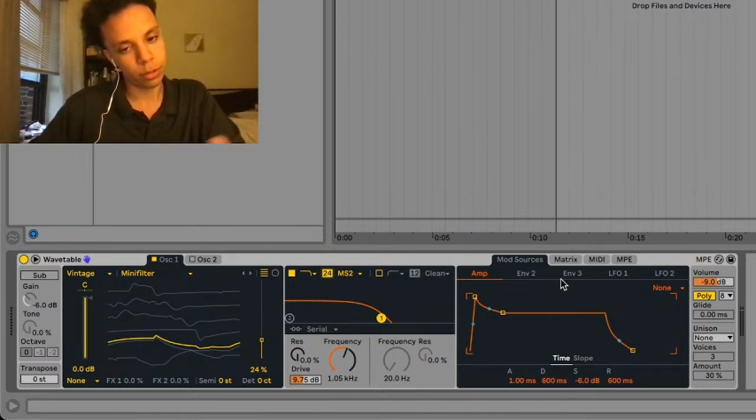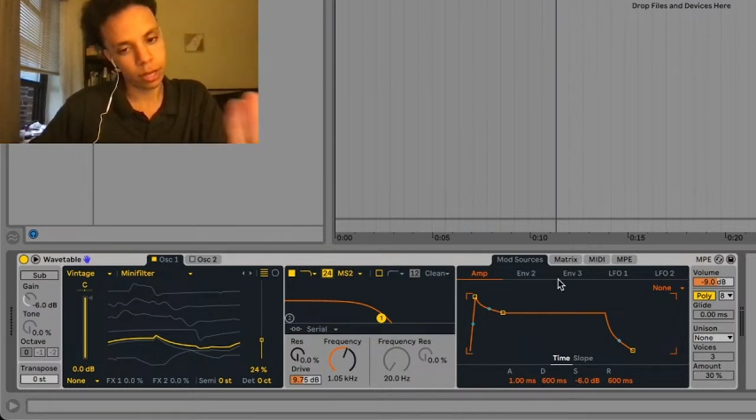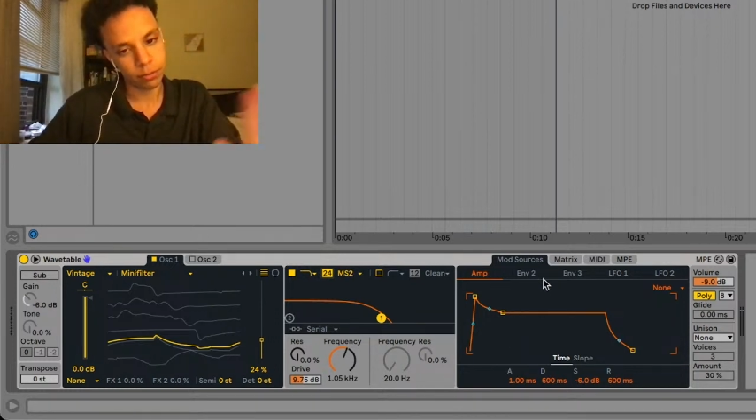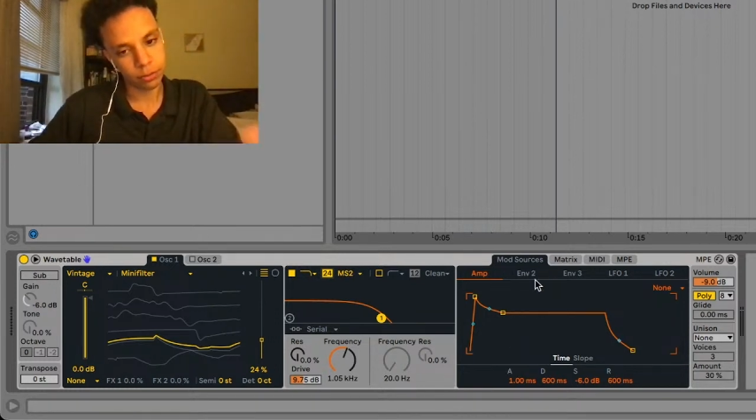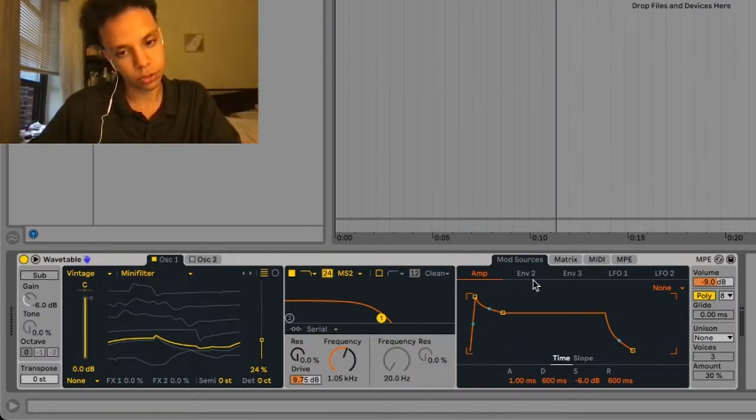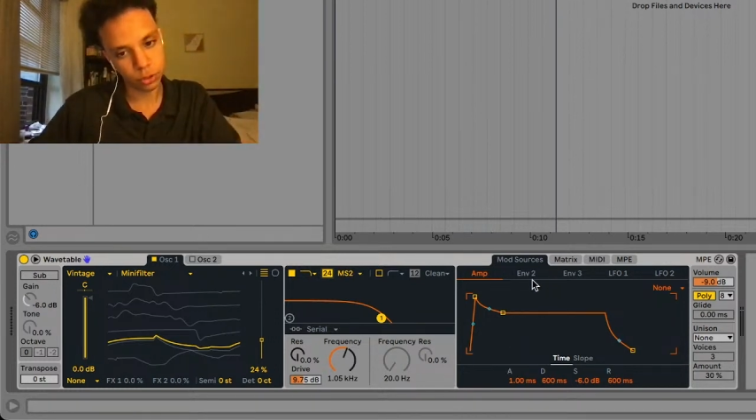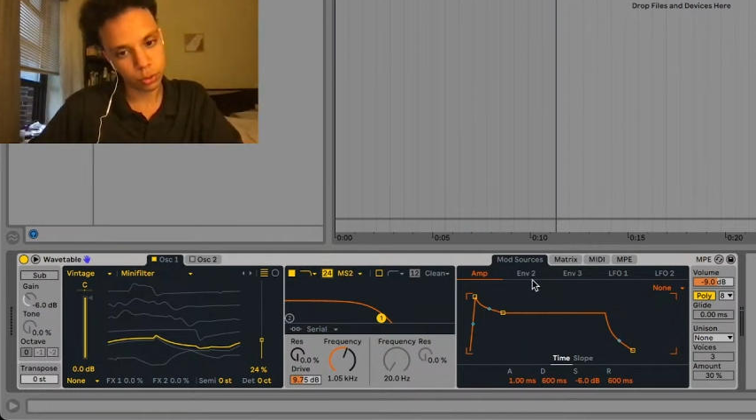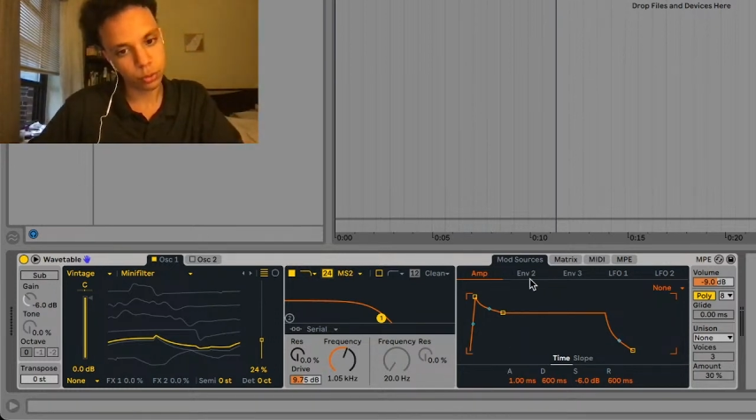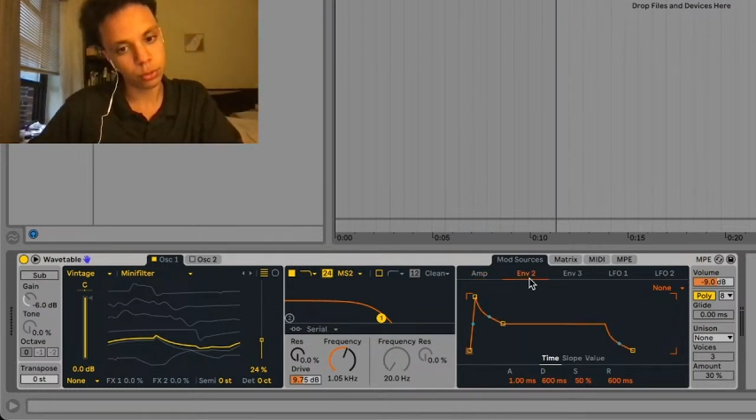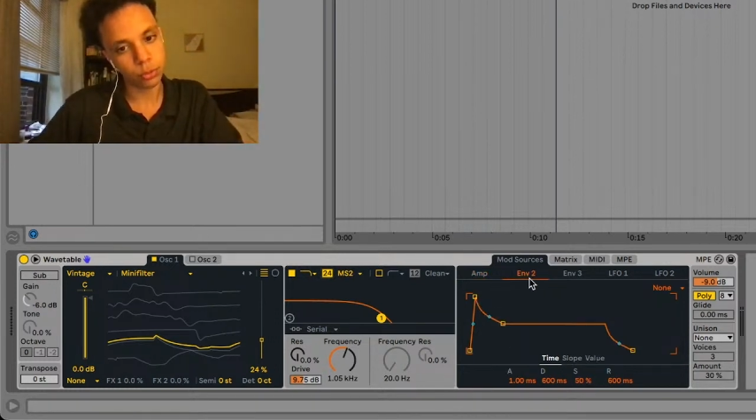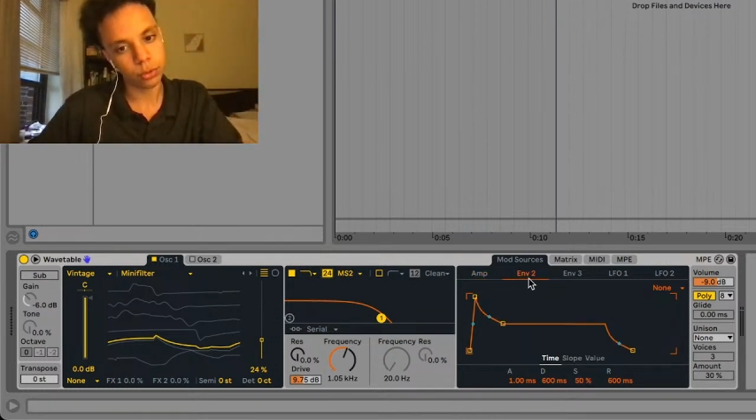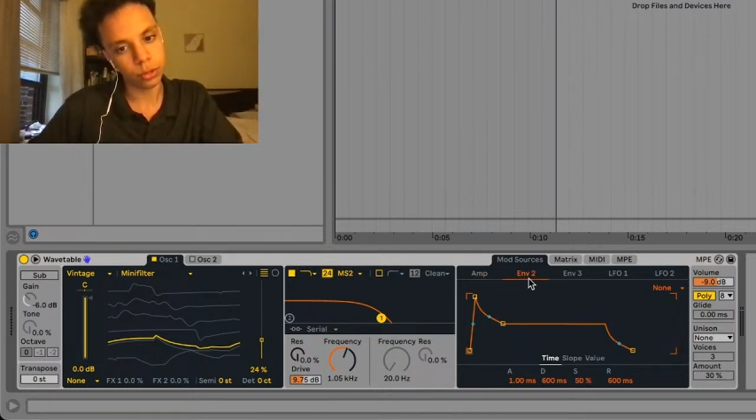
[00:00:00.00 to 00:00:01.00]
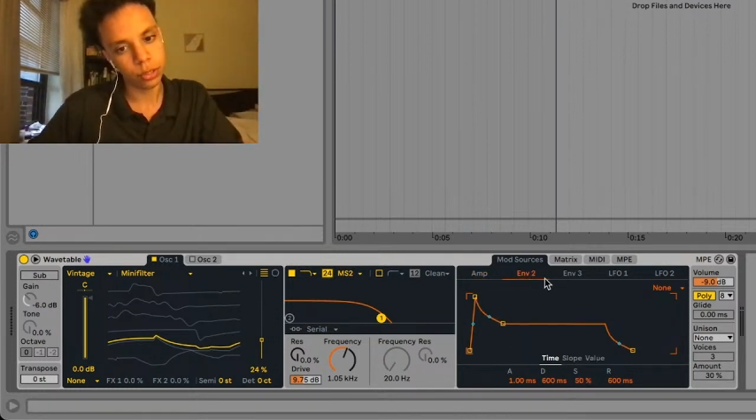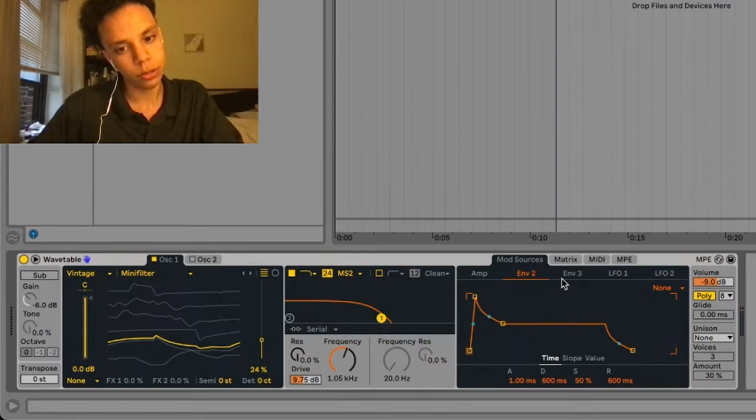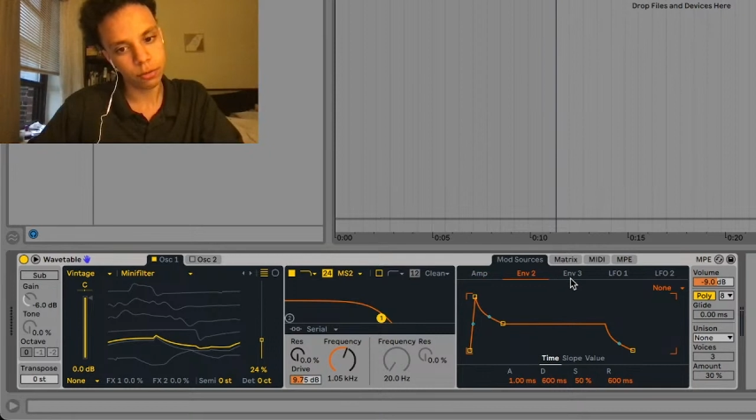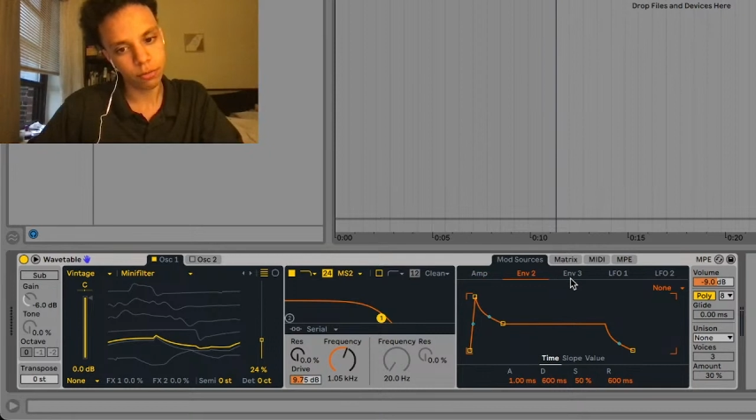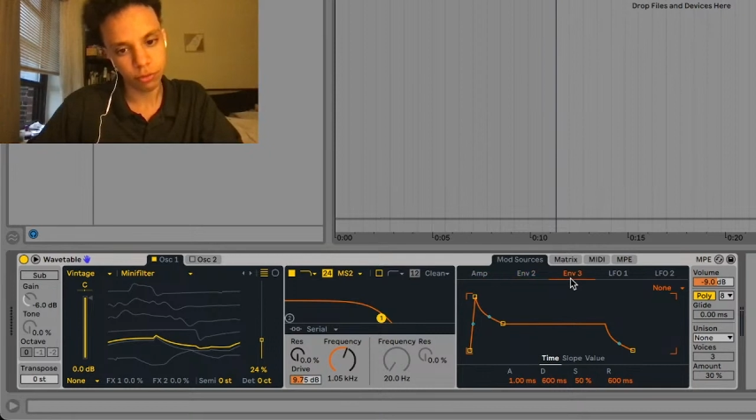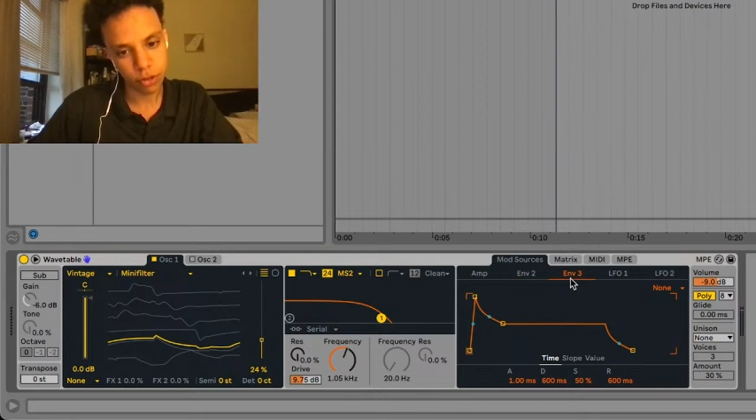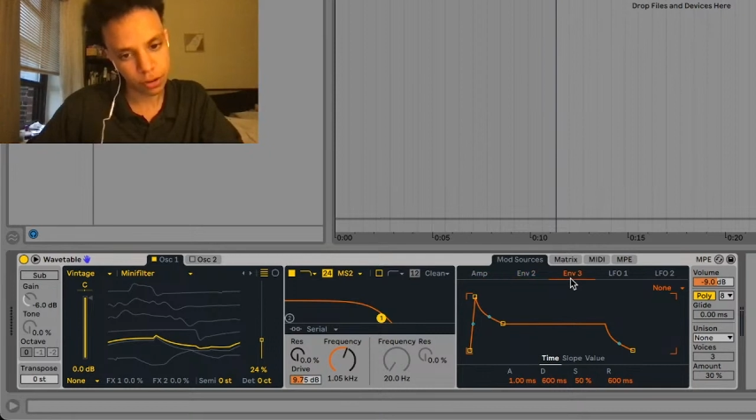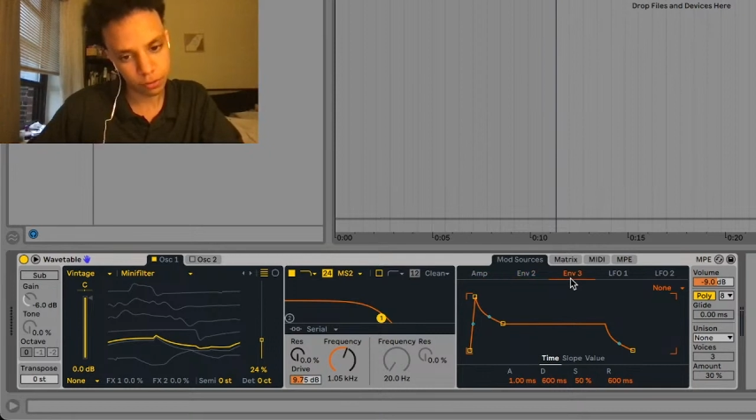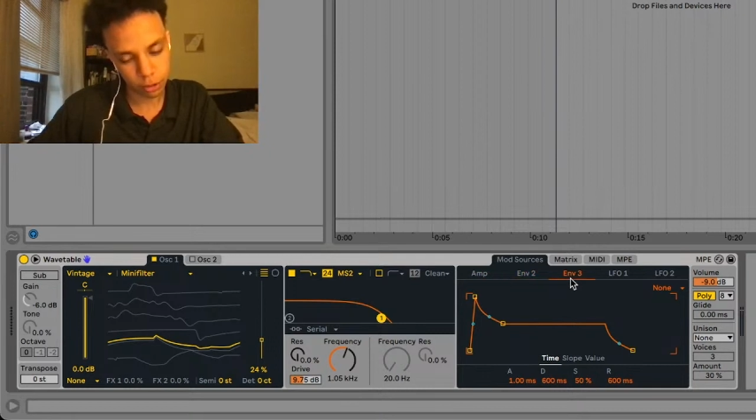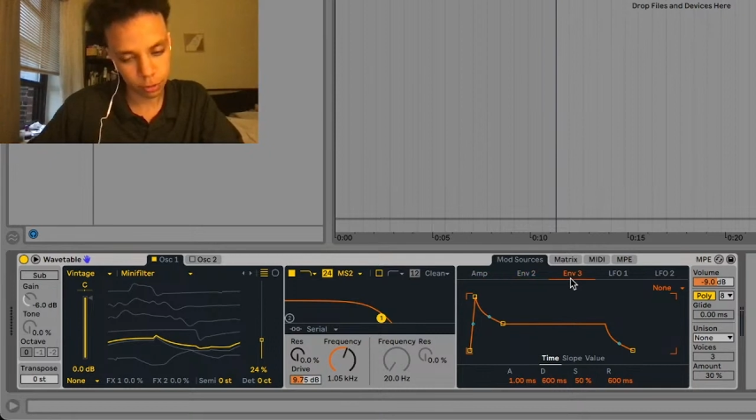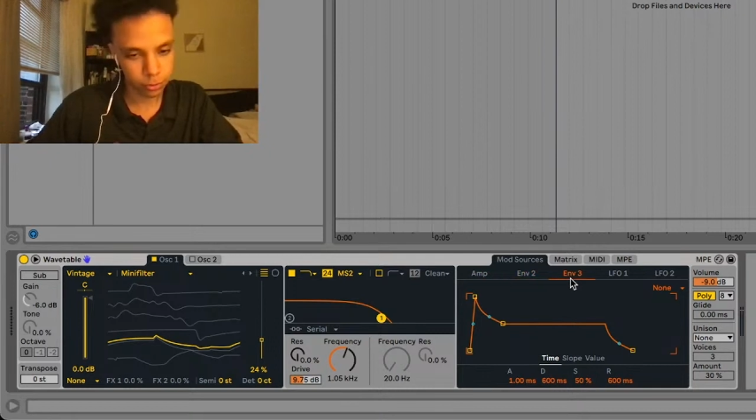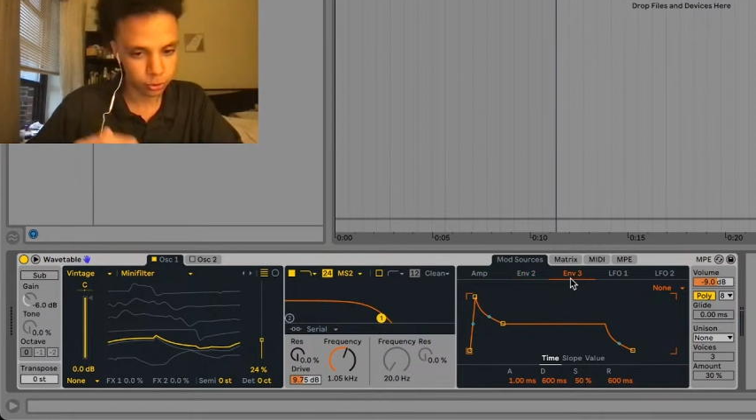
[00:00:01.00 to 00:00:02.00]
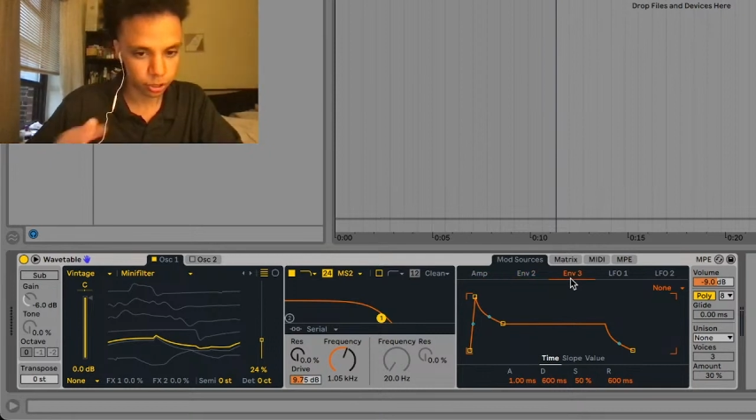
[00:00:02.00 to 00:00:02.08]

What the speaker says: You have two free envelopes,